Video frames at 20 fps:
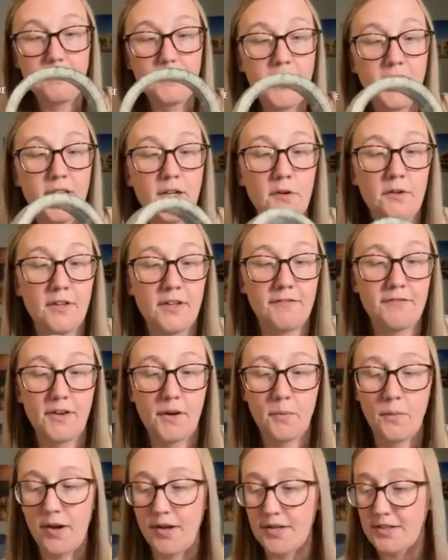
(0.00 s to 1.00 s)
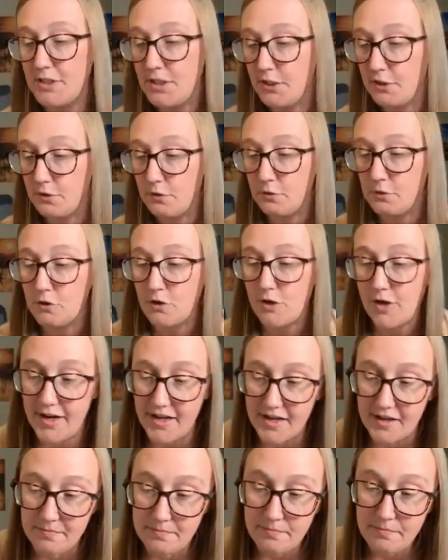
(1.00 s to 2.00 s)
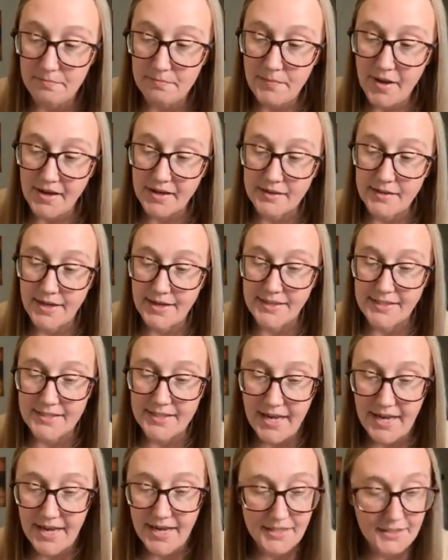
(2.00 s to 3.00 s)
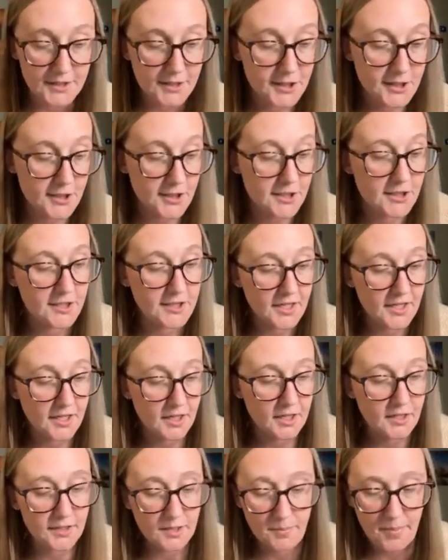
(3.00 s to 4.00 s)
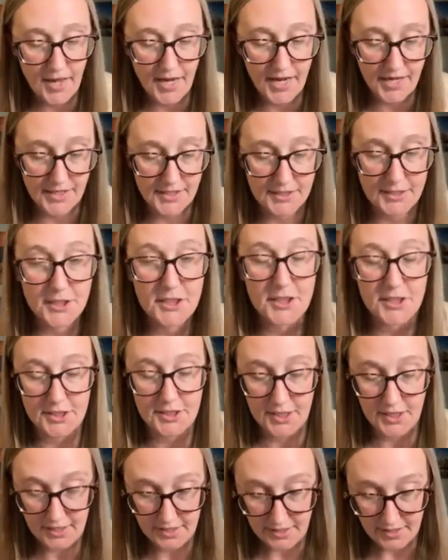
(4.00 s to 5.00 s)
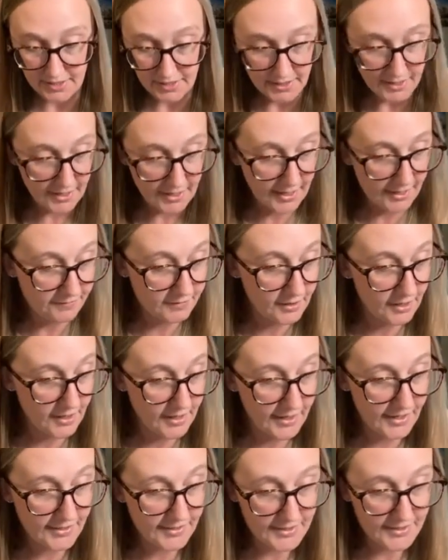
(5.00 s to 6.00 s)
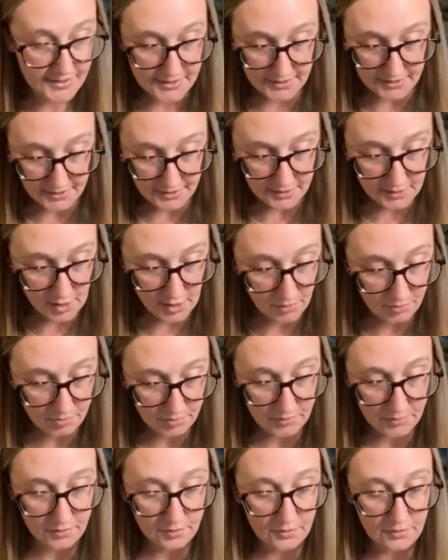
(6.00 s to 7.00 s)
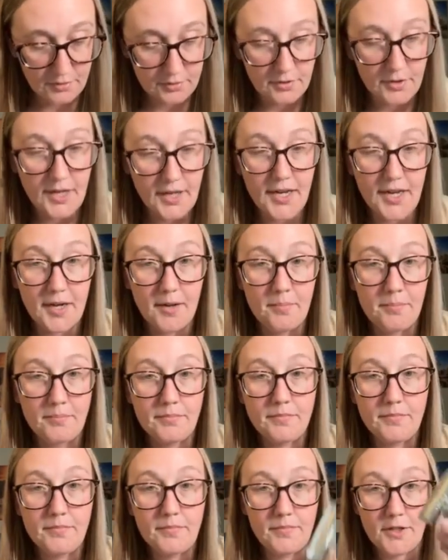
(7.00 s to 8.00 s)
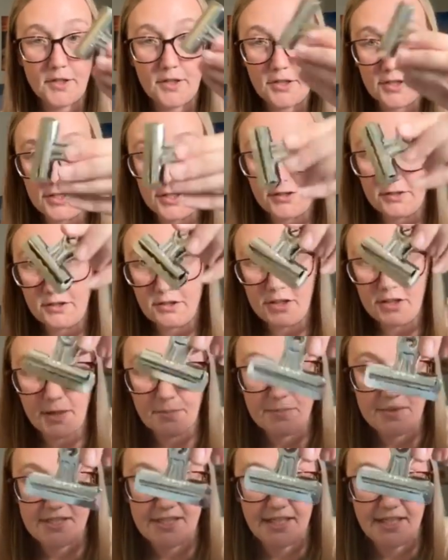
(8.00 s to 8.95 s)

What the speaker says: you know, if I want to try and make a nice edge on a page. I've got a couple clips